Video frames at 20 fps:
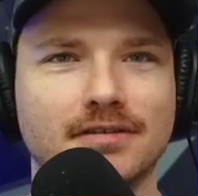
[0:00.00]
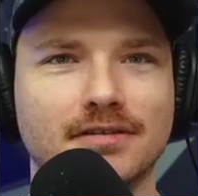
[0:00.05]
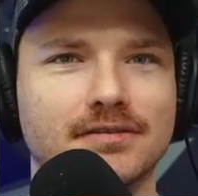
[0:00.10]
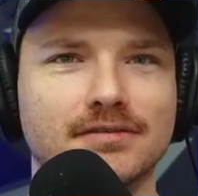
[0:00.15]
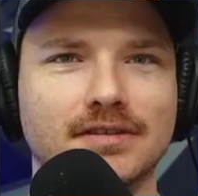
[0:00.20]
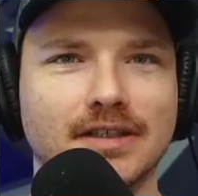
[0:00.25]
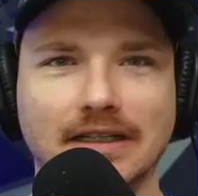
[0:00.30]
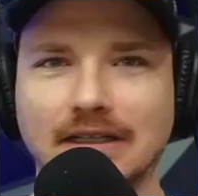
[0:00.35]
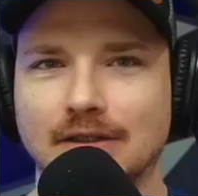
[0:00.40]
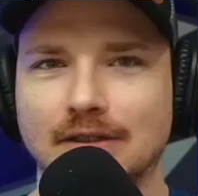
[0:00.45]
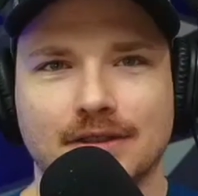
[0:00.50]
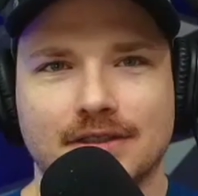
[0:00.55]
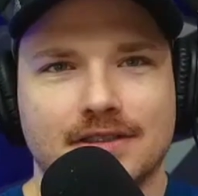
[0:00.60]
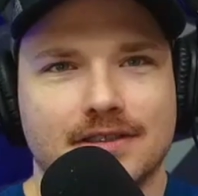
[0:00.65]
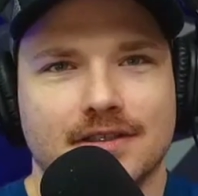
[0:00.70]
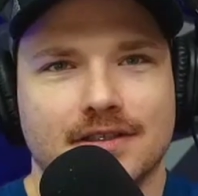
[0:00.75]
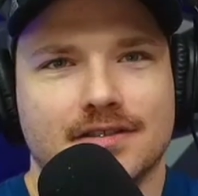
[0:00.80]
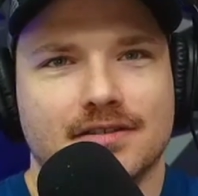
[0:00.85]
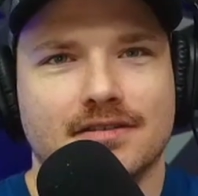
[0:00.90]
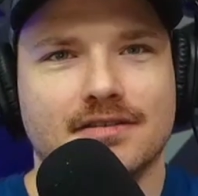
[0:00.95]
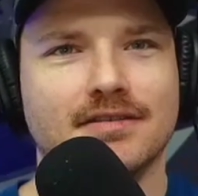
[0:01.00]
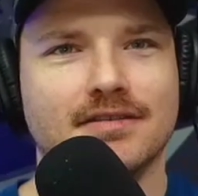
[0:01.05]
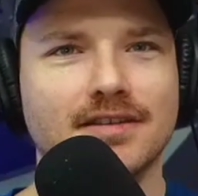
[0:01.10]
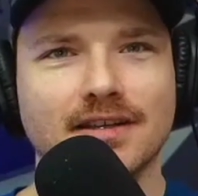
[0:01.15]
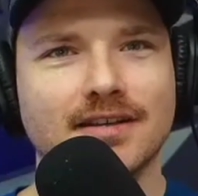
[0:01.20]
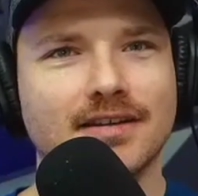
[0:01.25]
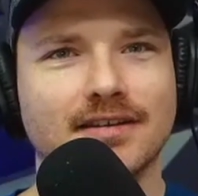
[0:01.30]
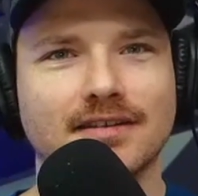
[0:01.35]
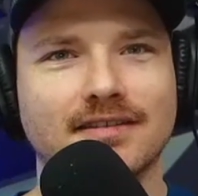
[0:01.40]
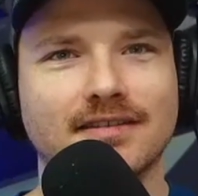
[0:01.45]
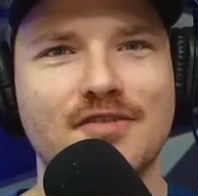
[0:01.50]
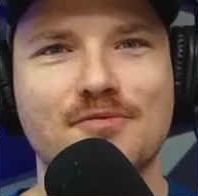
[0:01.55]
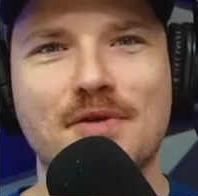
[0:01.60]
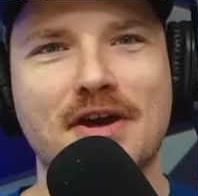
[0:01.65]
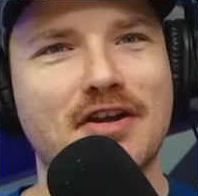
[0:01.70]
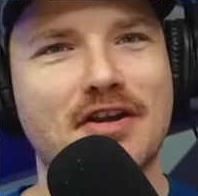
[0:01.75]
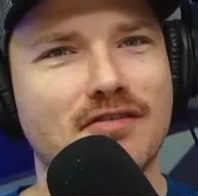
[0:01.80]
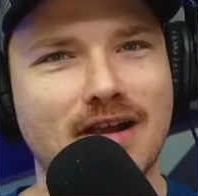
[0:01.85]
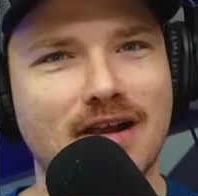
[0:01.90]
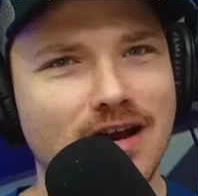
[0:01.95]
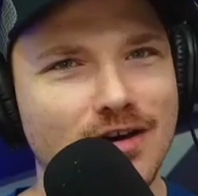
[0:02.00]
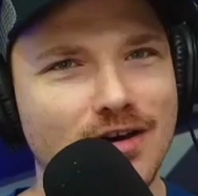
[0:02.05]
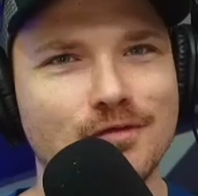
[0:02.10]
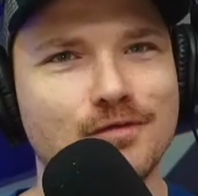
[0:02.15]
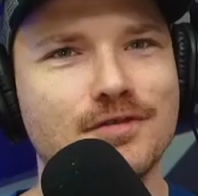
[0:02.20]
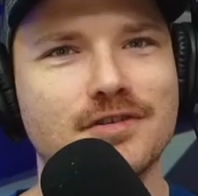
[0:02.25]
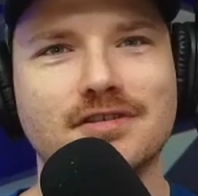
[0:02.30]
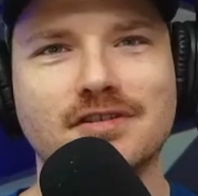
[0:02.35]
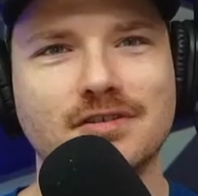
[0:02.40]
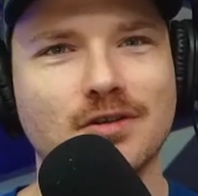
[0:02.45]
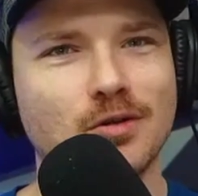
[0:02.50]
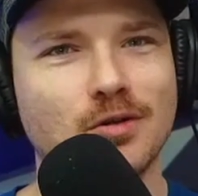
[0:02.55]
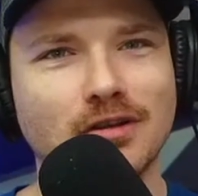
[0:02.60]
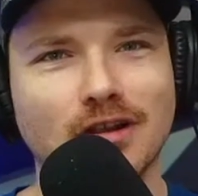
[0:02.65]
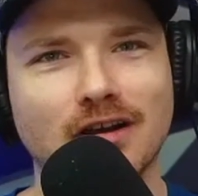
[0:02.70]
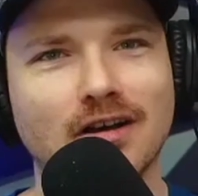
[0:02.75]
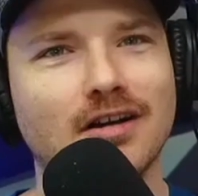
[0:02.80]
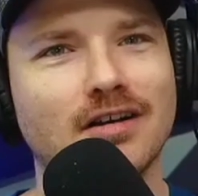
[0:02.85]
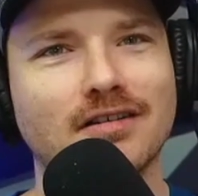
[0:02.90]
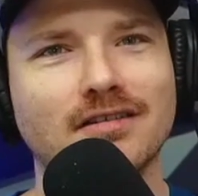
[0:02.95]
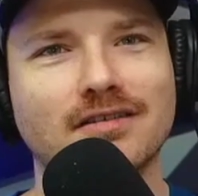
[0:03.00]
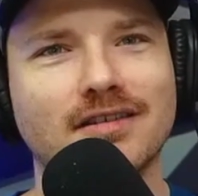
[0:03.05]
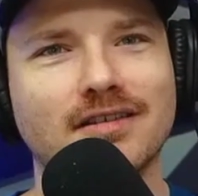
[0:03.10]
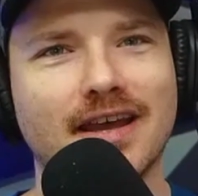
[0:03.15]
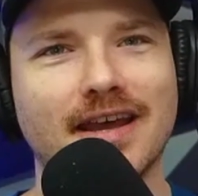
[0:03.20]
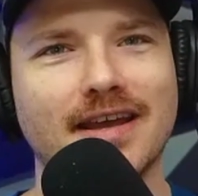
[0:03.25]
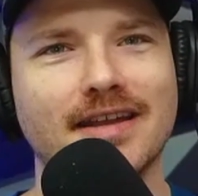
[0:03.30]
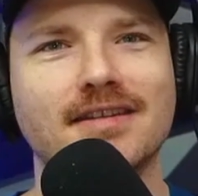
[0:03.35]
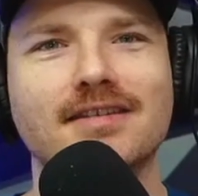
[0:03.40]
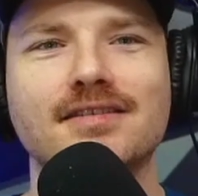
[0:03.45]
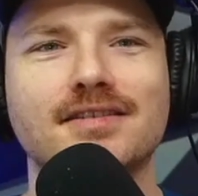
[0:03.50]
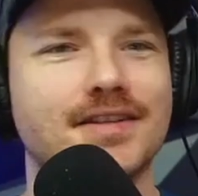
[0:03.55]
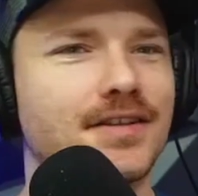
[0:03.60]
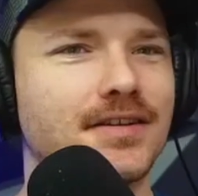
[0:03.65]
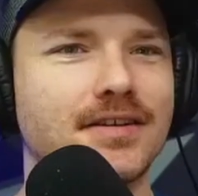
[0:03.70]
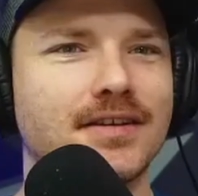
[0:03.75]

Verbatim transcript: No. You know, it's just they've been around for so long and